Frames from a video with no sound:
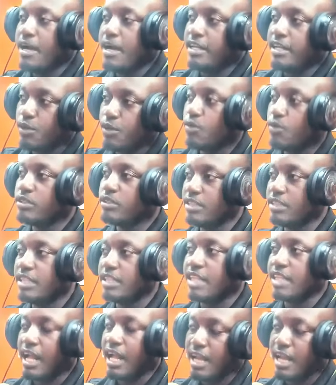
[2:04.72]
the
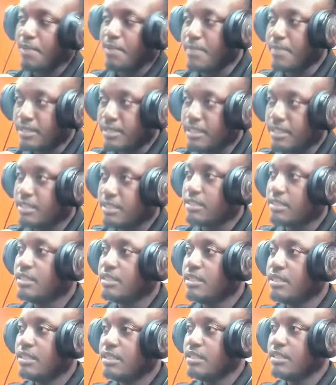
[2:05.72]
continental club masters.
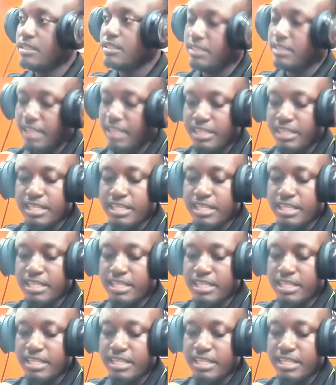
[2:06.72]
Good. They said the